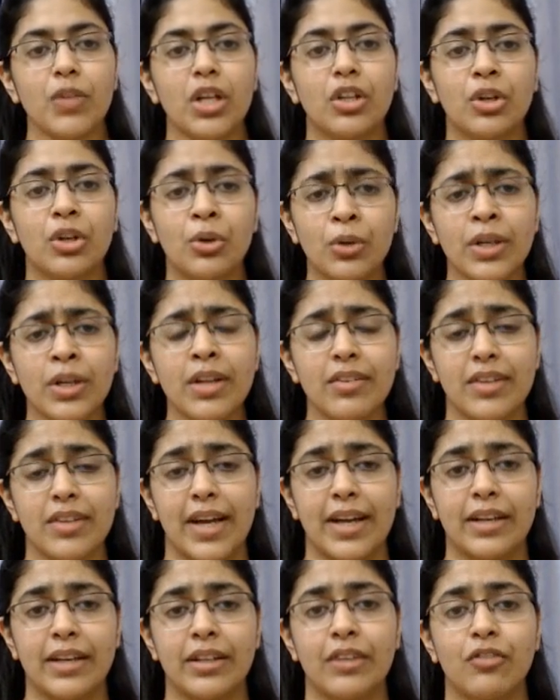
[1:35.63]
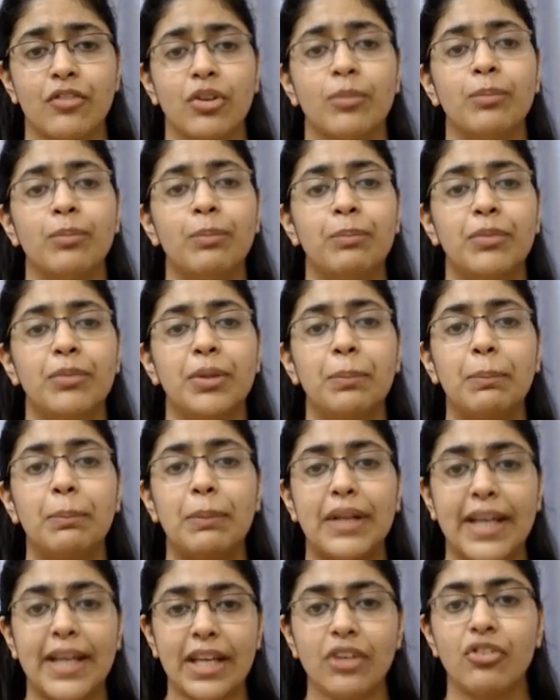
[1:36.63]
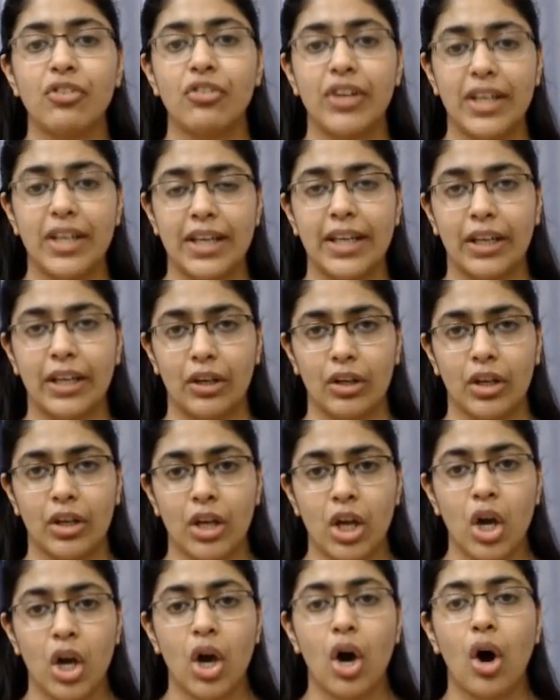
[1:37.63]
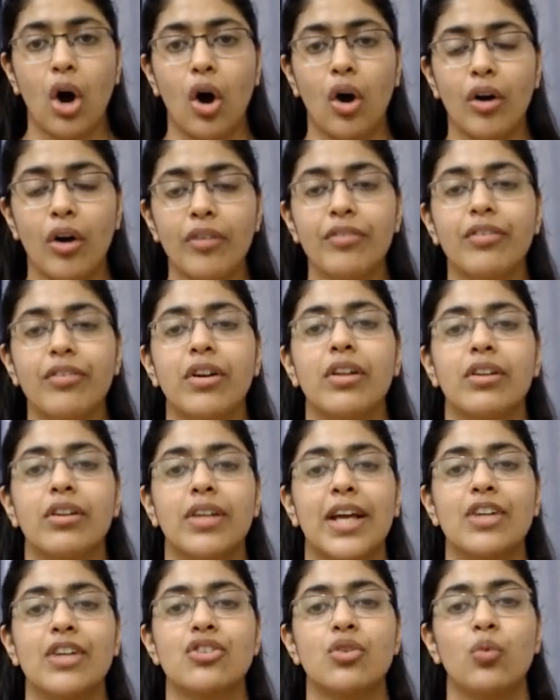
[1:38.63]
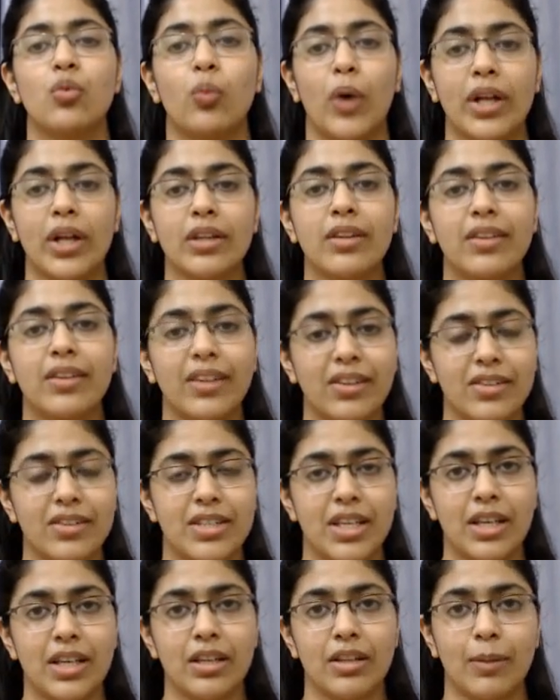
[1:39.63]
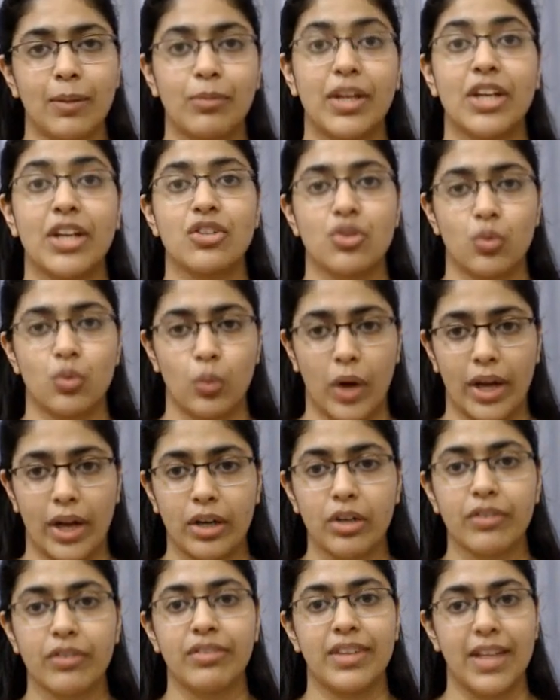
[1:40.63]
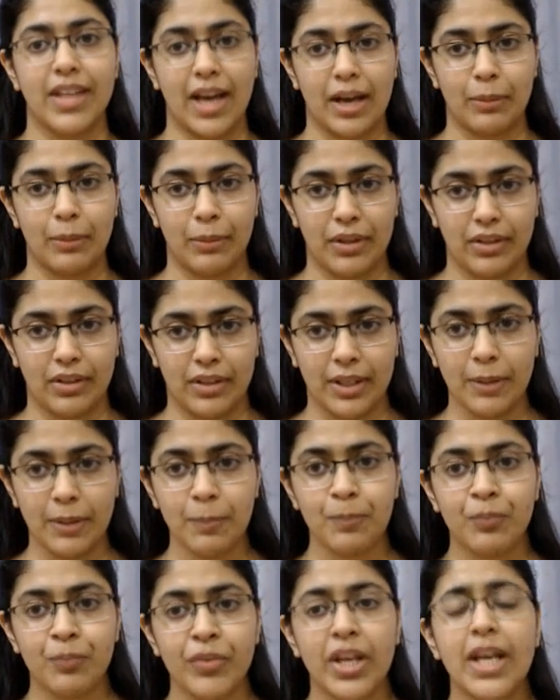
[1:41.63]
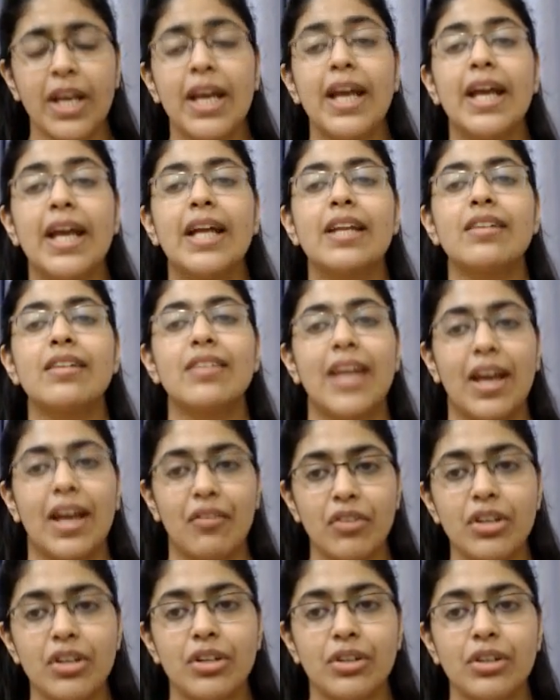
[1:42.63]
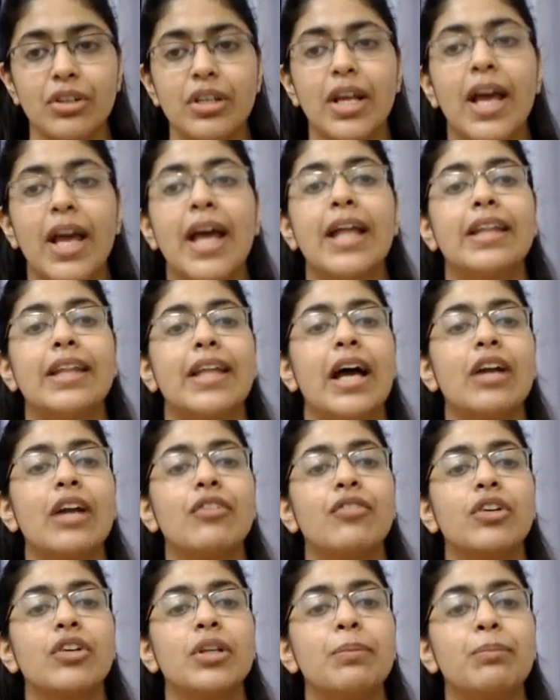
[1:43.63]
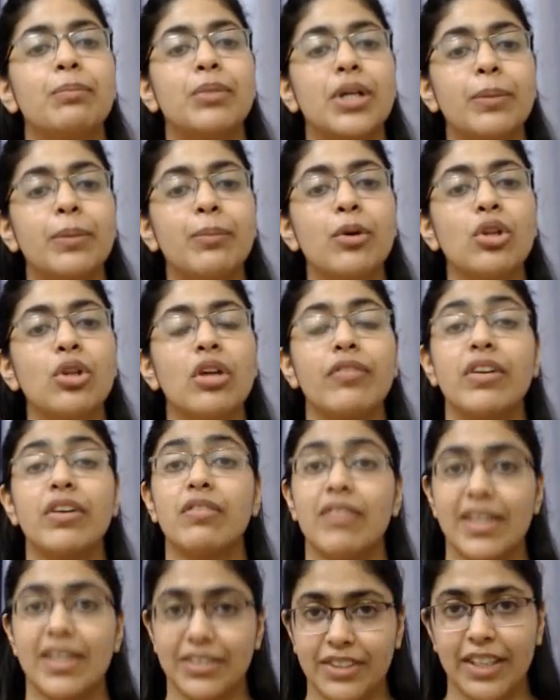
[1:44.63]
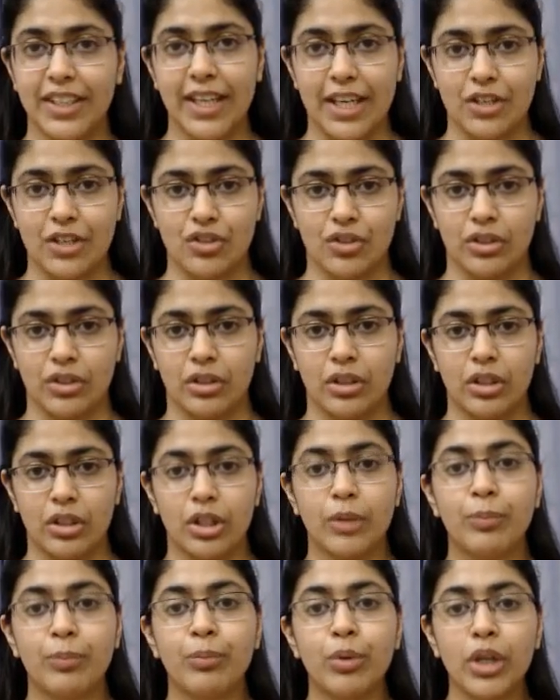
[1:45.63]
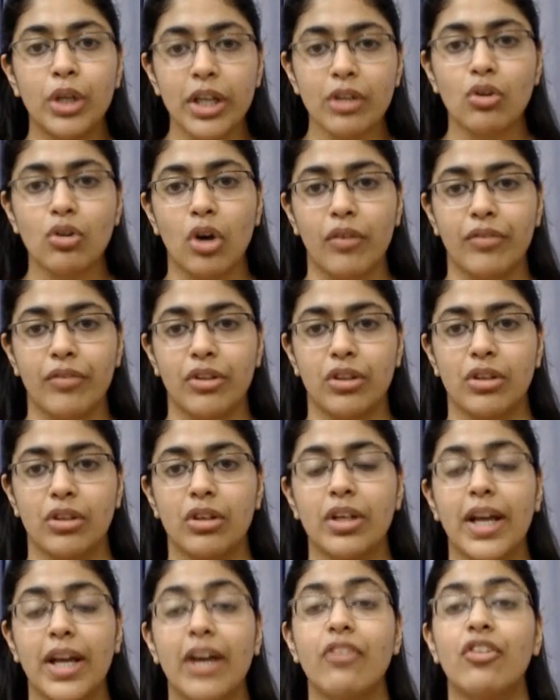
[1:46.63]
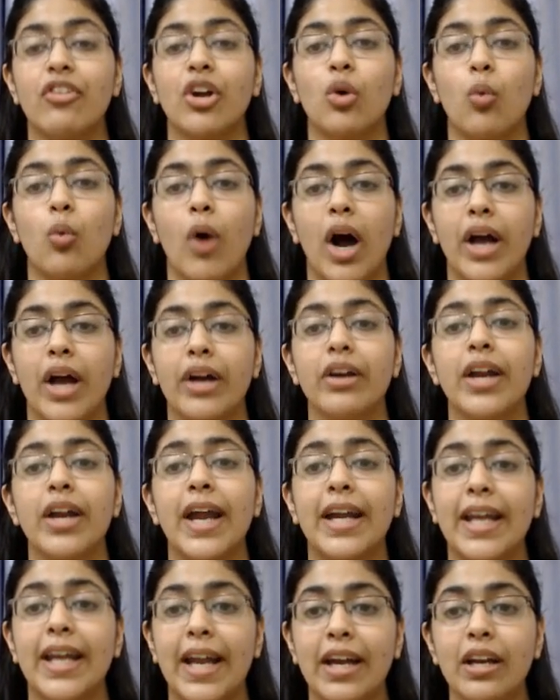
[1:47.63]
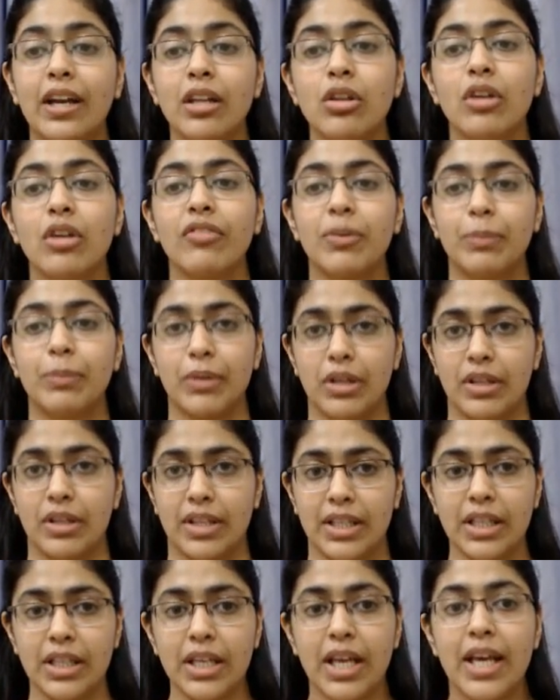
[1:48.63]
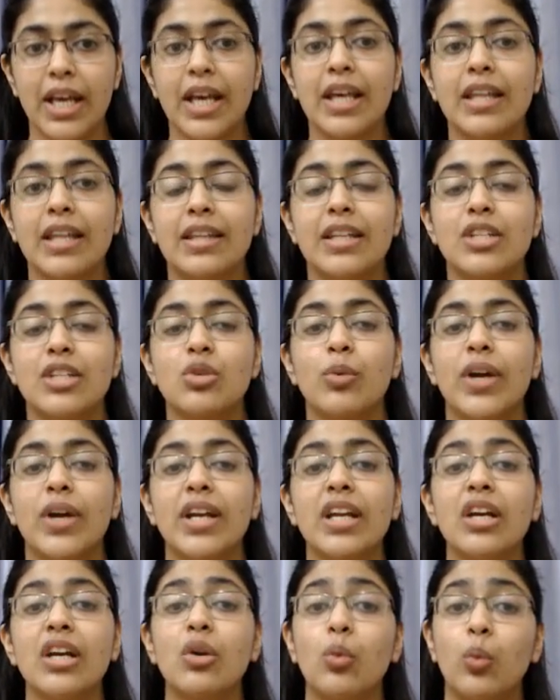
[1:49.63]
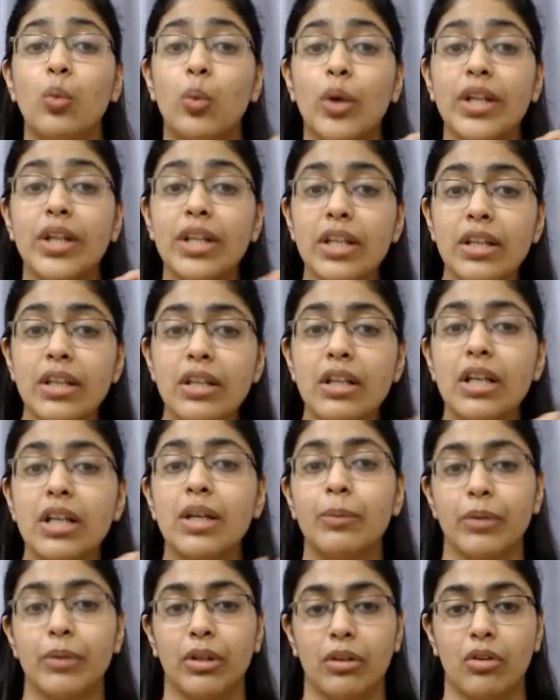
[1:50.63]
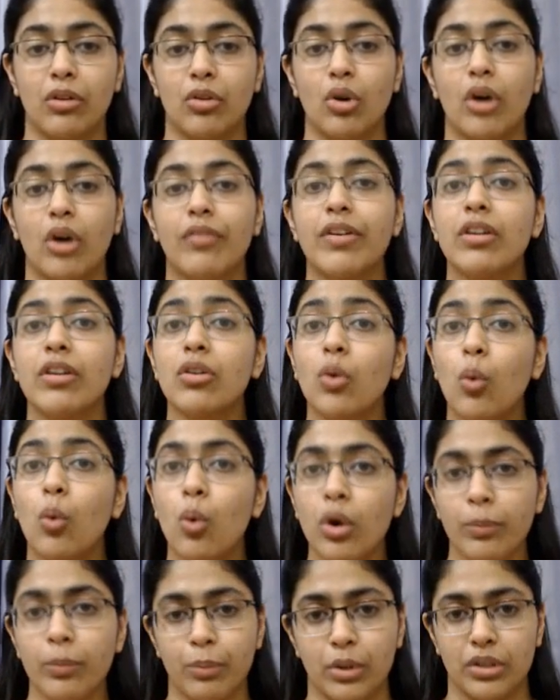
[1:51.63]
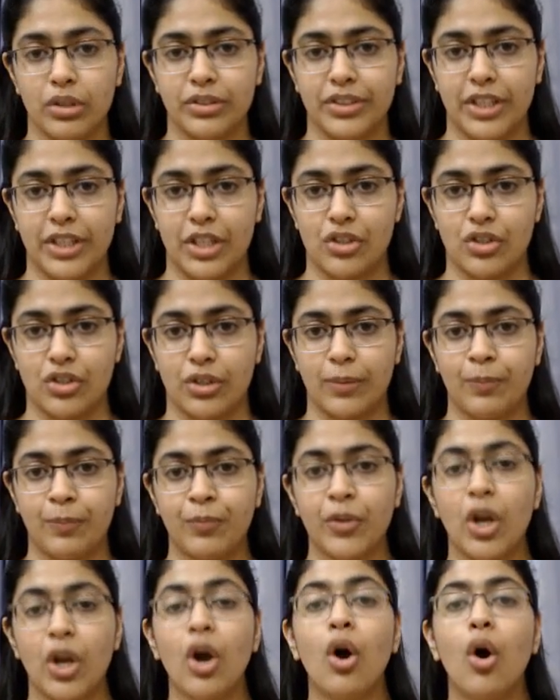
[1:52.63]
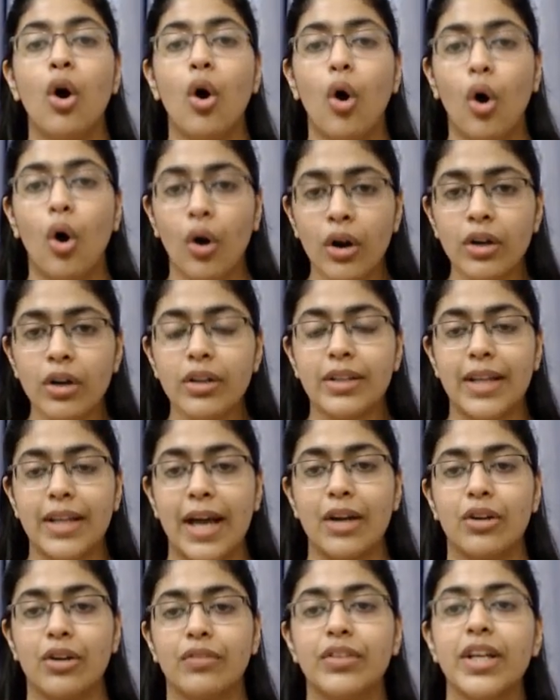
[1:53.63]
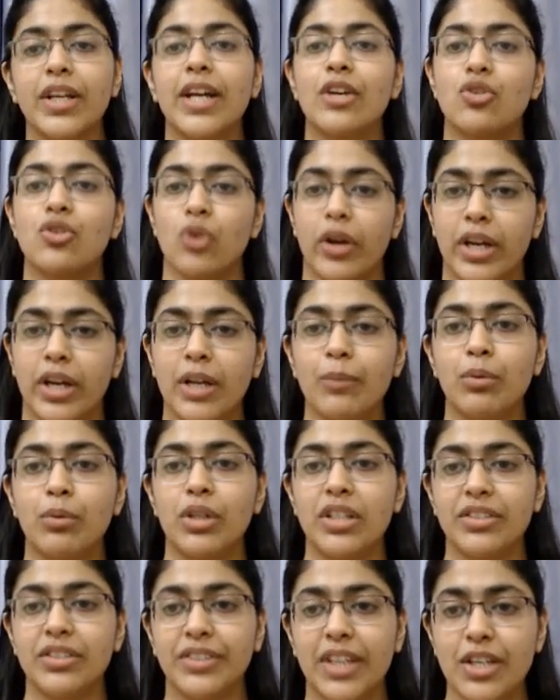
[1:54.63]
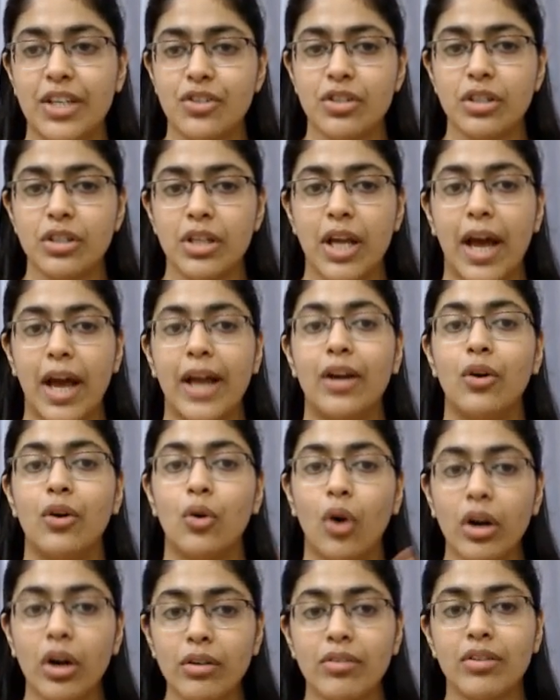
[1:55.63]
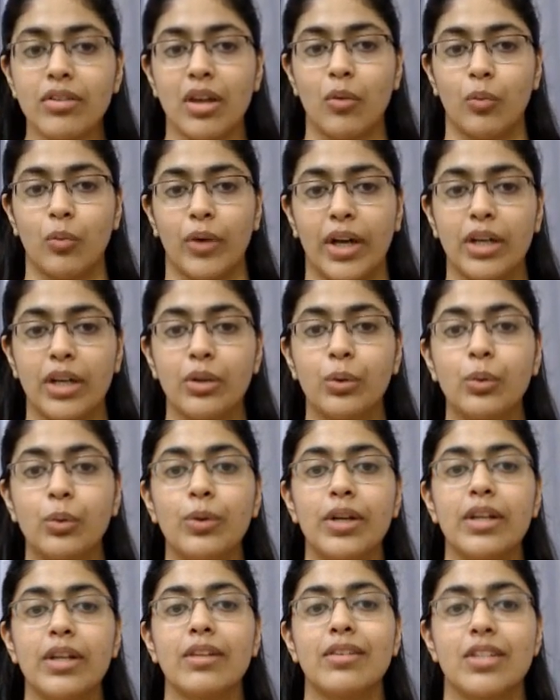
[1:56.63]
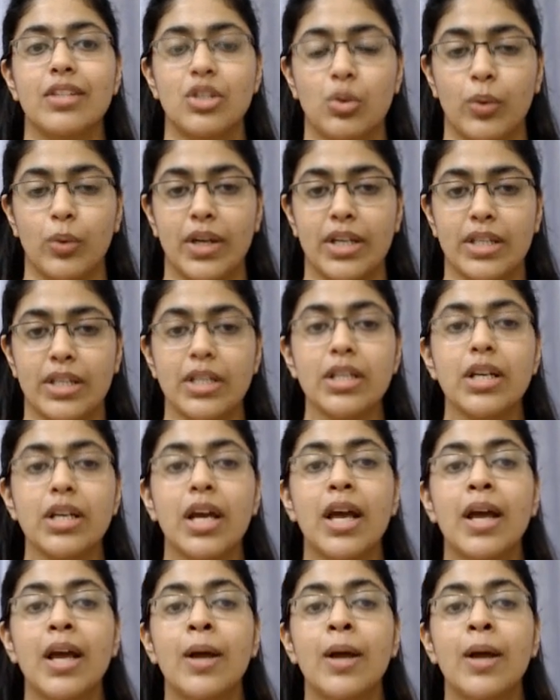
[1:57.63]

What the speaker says: The court has said that from the plain reading of section 160 subsection 1 of CrPC, it is evident that for the purpose of investigation, a police officer can require attendance of a person situated within the limits of his own police station or that of the adjoining police station and not someone who is situated